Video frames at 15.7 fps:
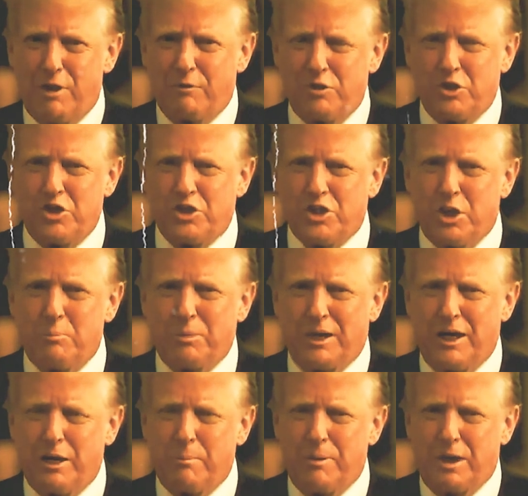ever. She's
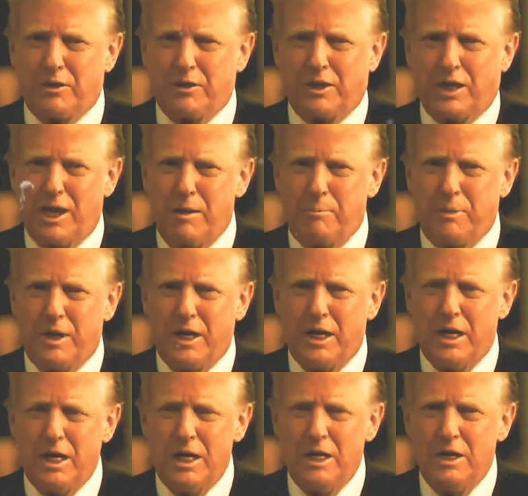complaining about the company.
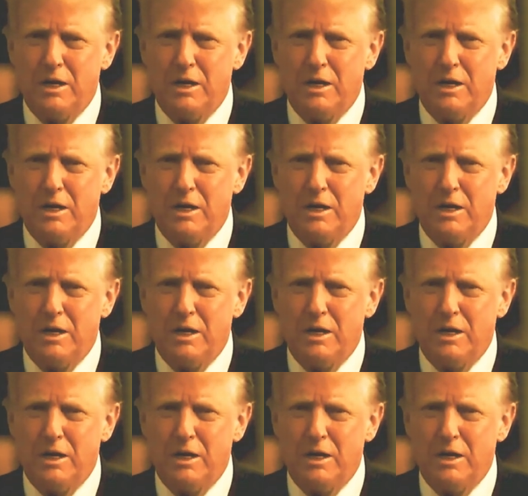